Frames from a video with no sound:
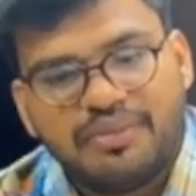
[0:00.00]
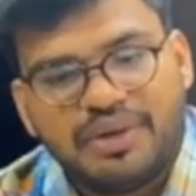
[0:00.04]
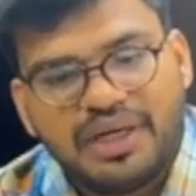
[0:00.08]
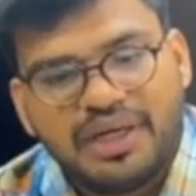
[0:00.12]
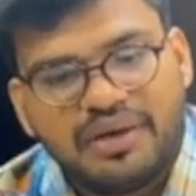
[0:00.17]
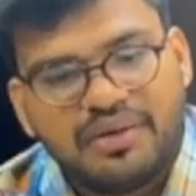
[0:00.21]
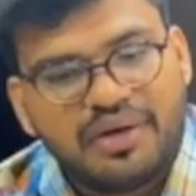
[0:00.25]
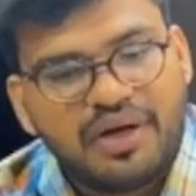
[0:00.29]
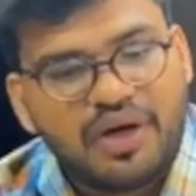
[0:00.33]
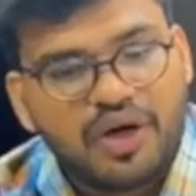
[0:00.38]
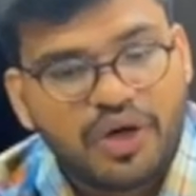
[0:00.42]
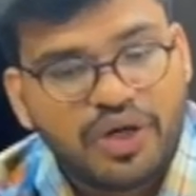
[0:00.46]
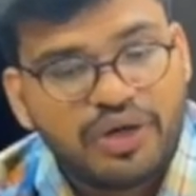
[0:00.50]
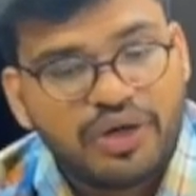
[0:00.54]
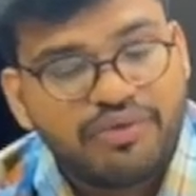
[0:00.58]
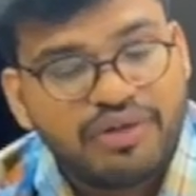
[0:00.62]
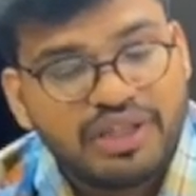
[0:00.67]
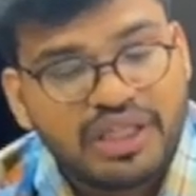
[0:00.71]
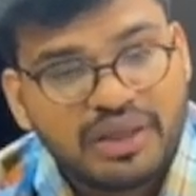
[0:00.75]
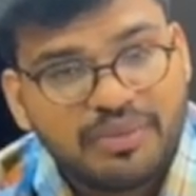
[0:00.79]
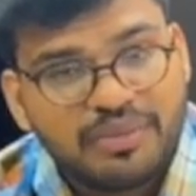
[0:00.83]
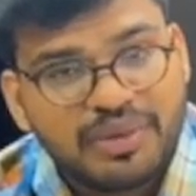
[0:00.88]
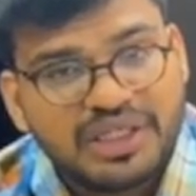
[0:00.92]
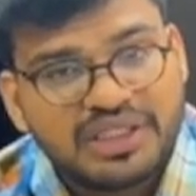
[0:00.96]

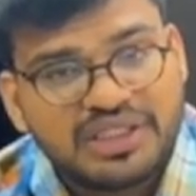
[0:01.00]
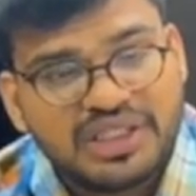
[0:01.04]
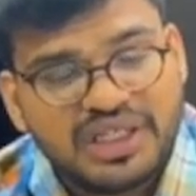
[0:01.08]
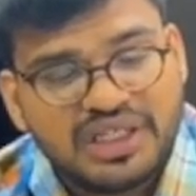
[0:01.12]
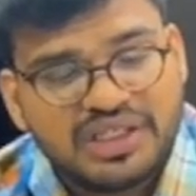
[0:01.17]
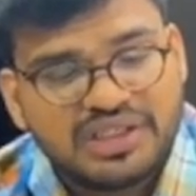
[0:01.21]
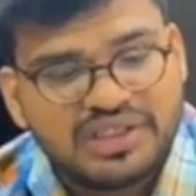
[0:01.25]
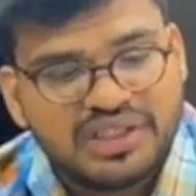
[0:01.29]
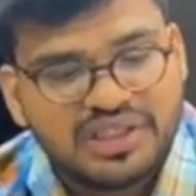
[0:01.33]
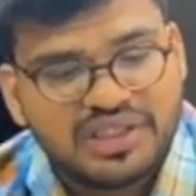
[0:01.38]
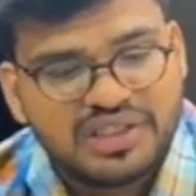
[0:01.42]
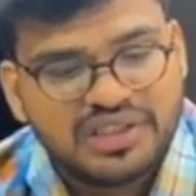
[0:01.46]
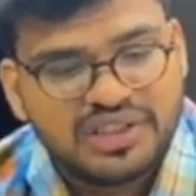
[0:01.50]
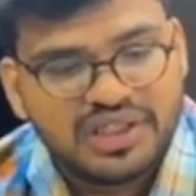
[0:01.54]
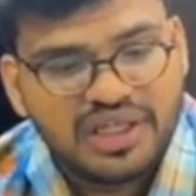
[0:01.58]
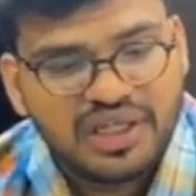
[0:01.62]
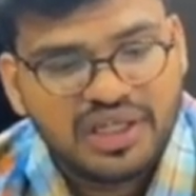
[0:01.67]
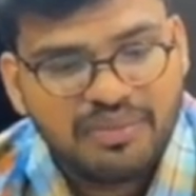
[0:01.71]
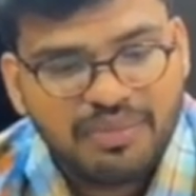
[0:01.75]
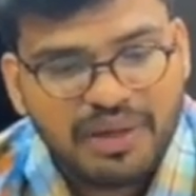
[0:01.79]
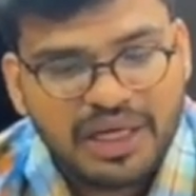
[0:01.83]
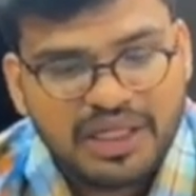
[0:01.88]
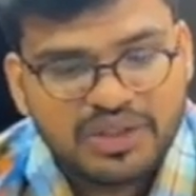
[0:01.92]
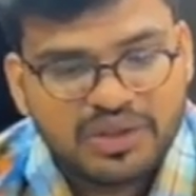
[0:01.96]
Ayurvedic Medicine and Surgery,
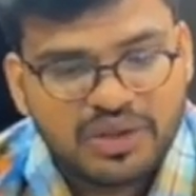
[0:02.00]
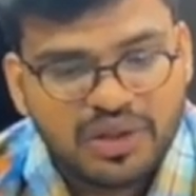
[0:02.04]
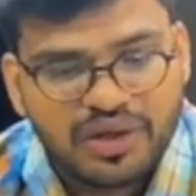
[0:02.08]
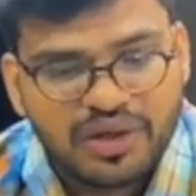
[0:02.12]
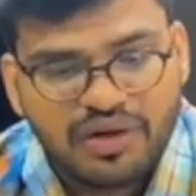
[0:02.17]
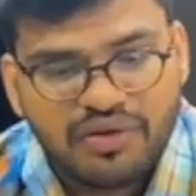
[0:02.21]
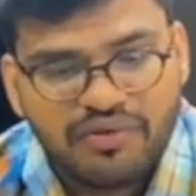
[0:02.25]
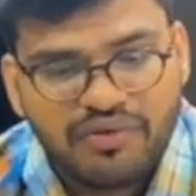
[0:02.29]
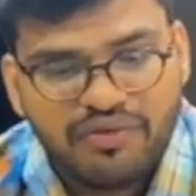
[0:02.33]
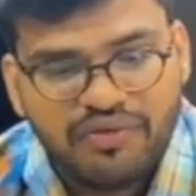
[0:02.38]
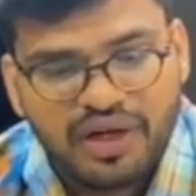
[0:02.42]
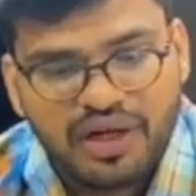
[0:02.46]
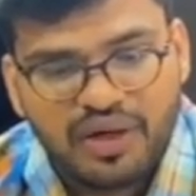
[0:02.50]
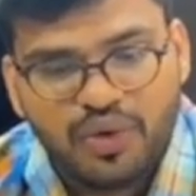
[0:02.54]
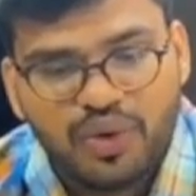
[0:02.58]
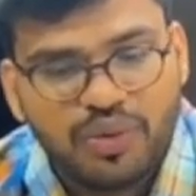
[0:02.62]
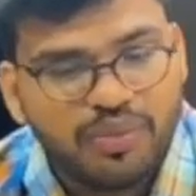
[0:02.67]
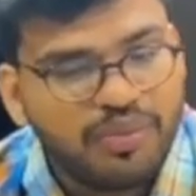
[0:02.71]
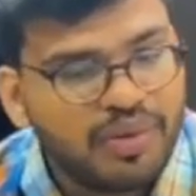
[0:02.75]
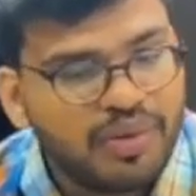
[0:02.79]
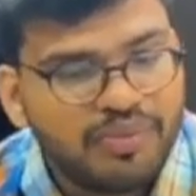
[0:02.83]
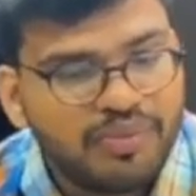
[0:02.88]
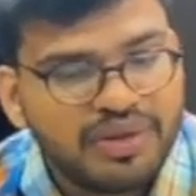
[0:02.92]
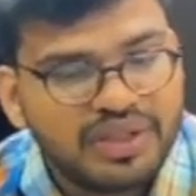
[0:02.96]
Bachelor of
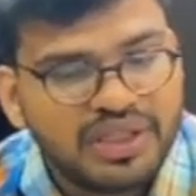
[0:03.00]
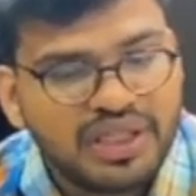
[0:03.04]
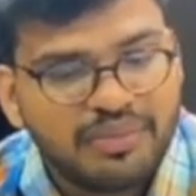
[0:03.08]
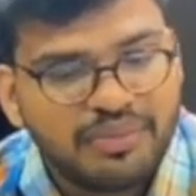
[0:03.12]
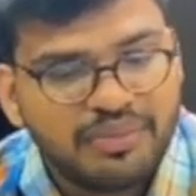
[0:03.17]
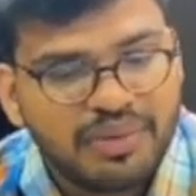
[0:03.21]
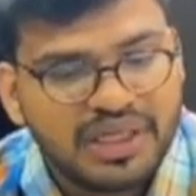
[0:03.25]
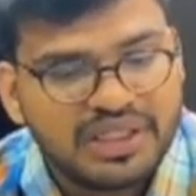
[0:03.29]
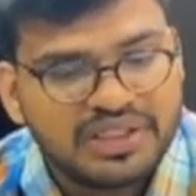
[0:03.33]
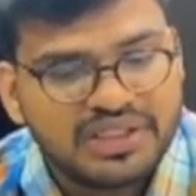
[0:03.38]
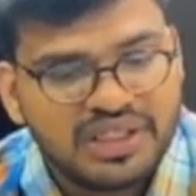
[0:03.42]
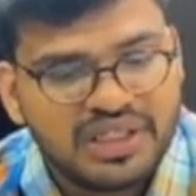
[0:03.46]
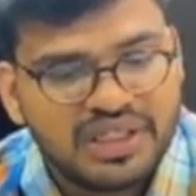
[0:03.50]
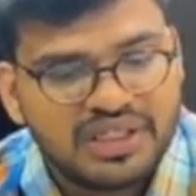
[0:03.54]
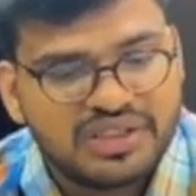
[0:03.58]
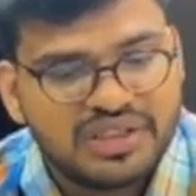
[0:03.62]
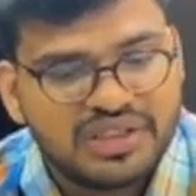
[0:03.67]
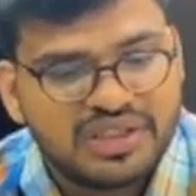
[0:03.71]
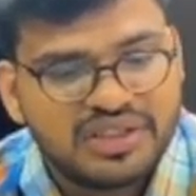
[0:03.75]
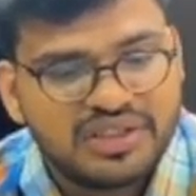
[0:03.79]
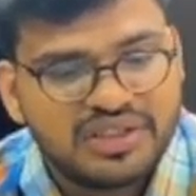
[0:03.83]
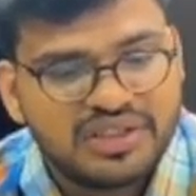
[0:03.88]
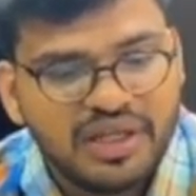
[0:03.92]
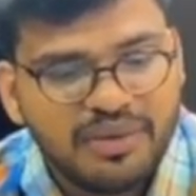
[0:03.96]
Homeopathic Medicine and
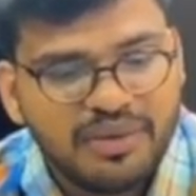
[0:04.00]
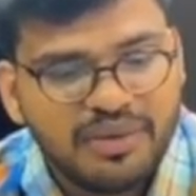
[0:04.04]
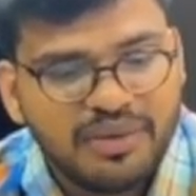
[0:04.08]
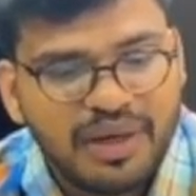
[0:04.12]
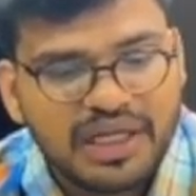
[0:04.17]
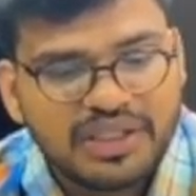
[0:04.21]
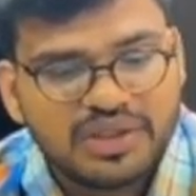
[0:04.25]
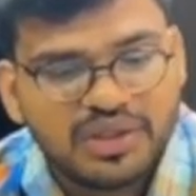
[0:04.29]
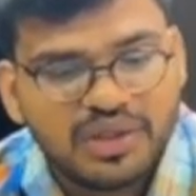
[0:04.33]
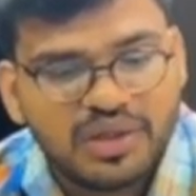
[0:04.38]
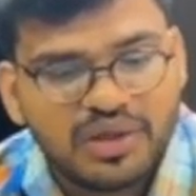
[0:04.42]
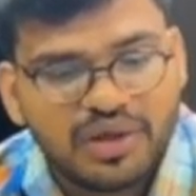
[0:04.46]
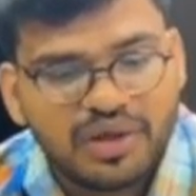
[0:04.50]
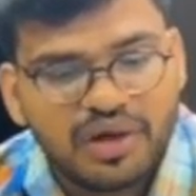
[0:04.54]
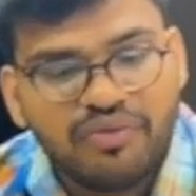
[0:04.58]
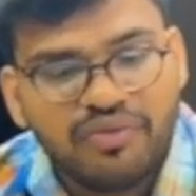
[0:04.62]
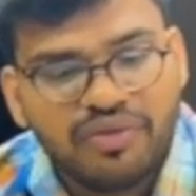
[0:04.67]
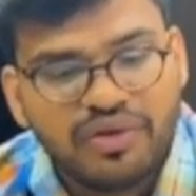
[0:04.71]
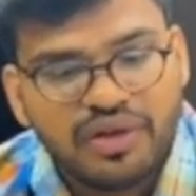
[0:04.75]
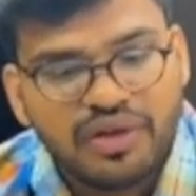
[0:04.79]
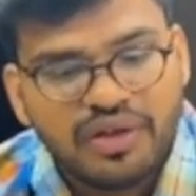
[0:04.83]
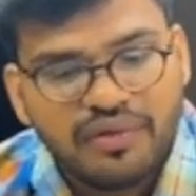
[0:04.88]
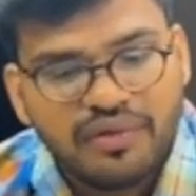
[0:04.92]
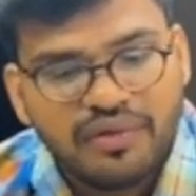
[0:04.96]
Surgery, Bachelor of
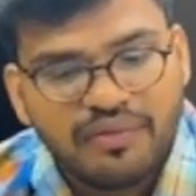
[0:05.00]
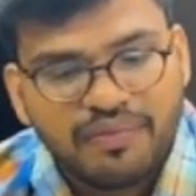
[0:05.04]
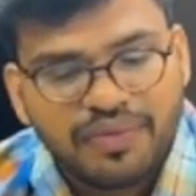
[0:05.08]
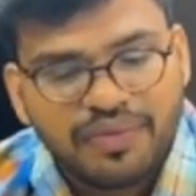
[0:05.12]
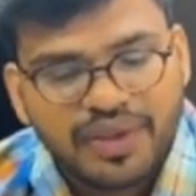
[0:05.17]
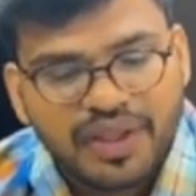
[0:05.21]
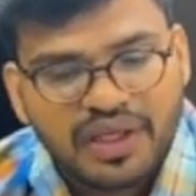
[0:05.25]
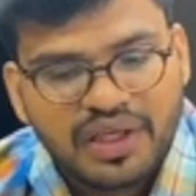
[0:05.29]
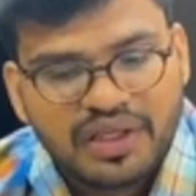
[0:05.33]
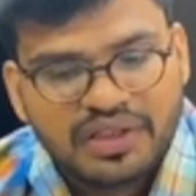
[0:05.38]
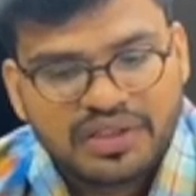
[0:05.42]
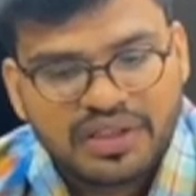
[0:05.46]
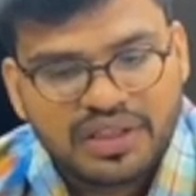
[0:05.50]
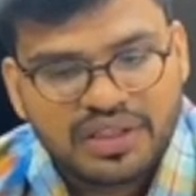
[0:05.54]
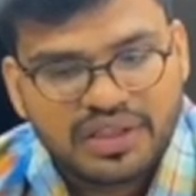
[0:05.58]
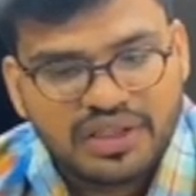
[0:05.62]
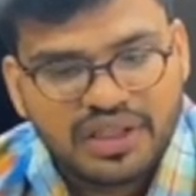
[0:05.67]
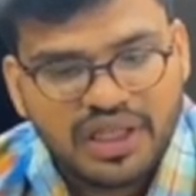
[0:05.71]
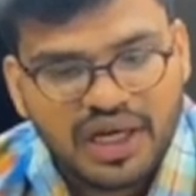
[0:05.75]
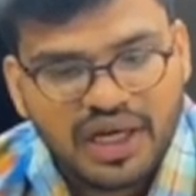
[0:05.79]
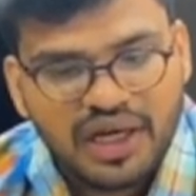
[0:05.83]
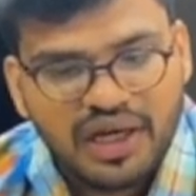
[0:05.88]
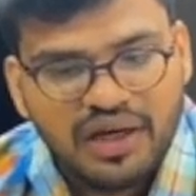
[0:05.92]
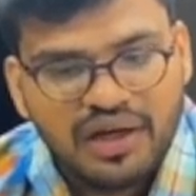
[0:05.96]

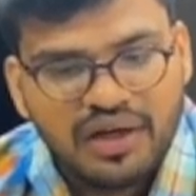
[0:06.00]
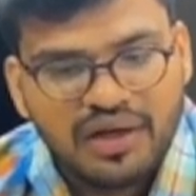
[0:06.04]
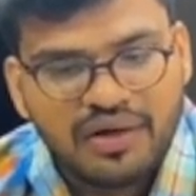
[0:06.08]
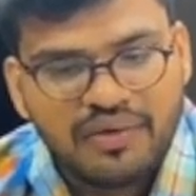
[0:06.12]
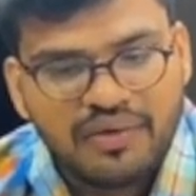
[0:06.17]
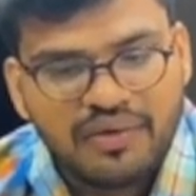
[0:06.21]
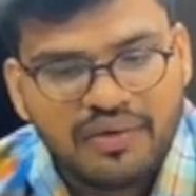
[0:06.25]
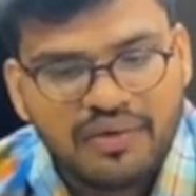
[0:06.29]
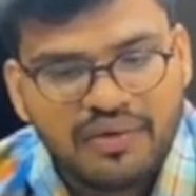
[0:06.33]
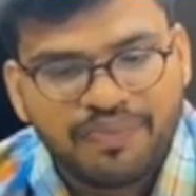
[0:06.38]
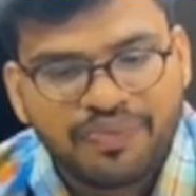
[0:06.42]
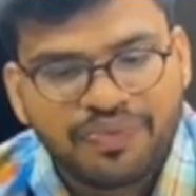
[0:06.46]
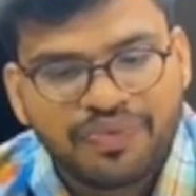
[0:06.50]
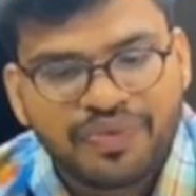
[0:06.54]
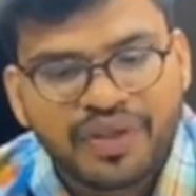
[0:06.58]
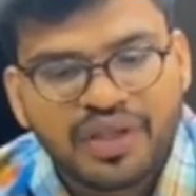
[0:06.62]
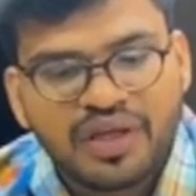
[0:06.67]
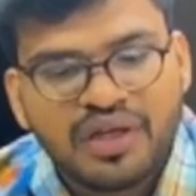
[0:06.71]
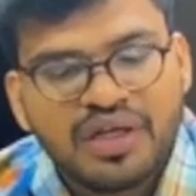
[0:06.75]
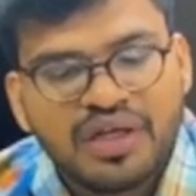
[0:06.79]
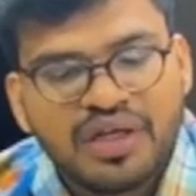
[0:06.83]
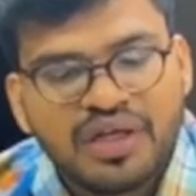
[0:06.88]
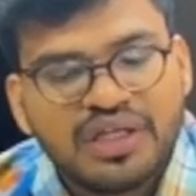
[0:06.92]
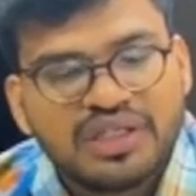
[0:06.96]
Siddha
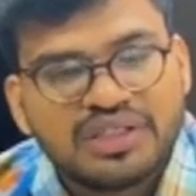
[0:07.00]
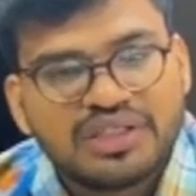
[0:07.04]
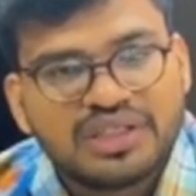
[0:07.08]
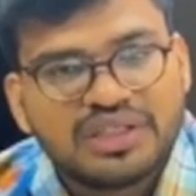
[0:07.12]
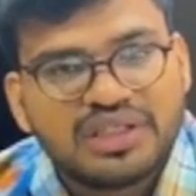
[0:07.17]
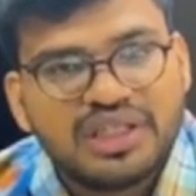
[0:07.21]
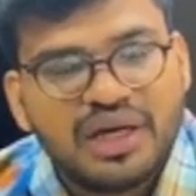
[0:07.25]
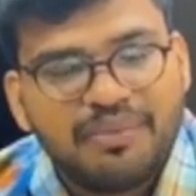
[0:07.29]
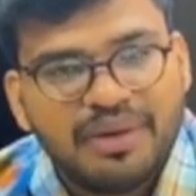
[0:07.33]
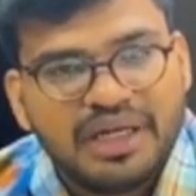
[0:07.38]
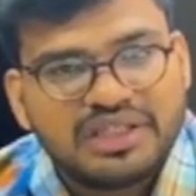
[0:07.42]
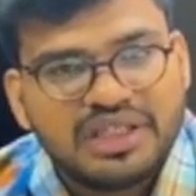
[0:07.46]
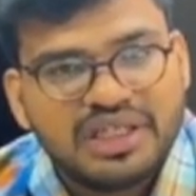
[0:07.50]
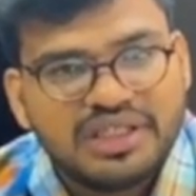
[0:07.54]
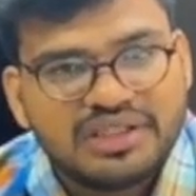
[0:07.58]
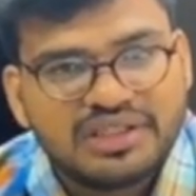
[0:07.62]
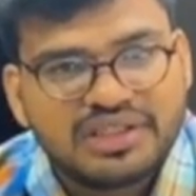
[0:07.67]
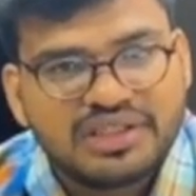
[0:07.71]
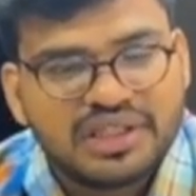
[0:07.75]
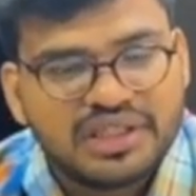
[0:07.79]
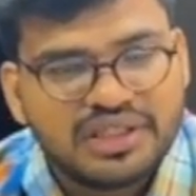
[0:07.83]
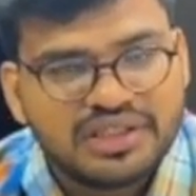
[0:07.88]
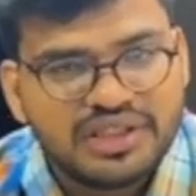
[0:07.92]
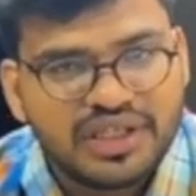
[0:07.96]
Siddha medicine and
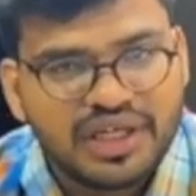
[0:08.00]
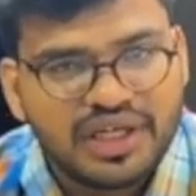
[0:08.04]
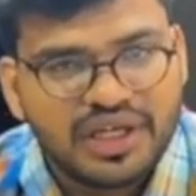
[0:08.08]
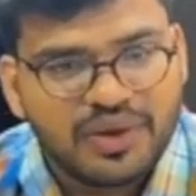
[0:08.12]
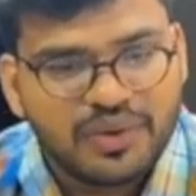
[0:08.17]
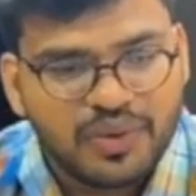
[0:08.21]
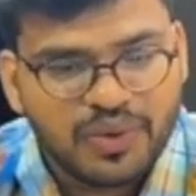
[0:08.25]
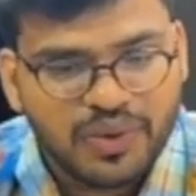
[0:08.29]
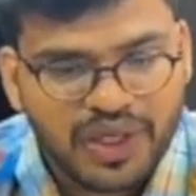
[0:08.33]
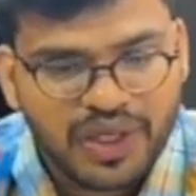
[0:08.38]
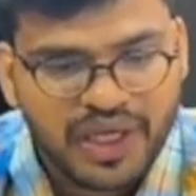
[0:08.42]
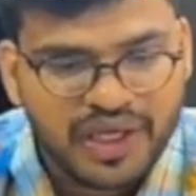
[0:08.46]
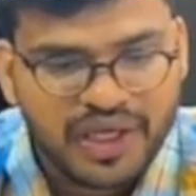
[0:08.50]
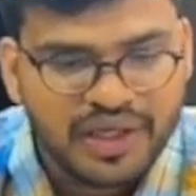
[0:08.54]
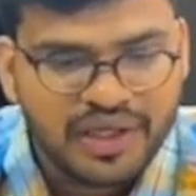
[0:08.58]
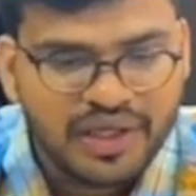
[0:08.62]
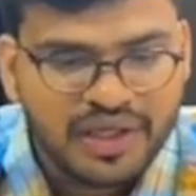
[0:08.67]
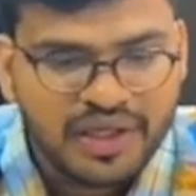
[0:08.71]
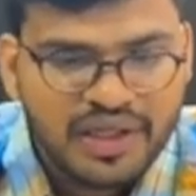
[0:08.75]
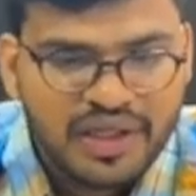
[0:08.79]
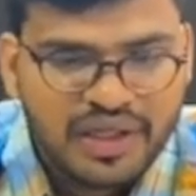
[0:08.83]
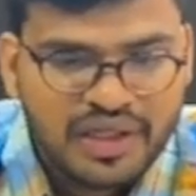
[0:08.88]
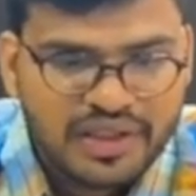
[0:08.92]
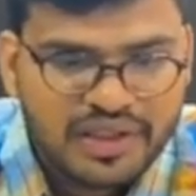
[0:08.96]
surgery. Okay,
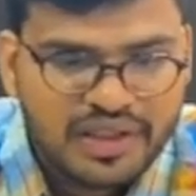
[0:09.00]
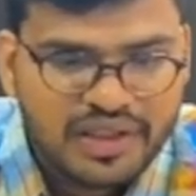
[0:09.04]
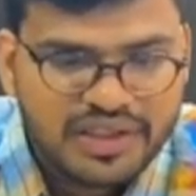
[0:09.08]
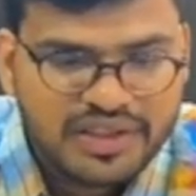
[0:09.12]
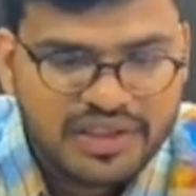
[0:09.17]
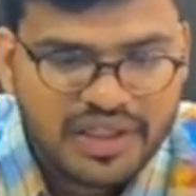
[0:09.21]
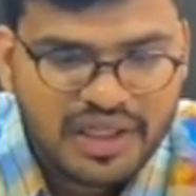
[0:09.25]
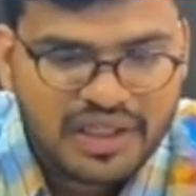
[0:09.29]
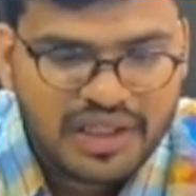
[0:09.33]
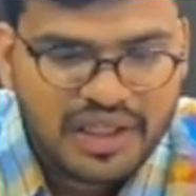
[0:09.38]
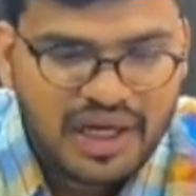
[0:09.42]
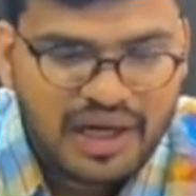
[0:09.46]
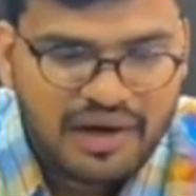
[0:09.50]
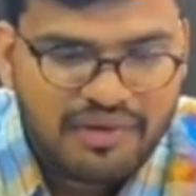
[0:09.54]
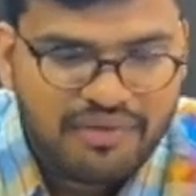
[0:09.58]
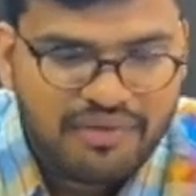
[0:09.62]
these are the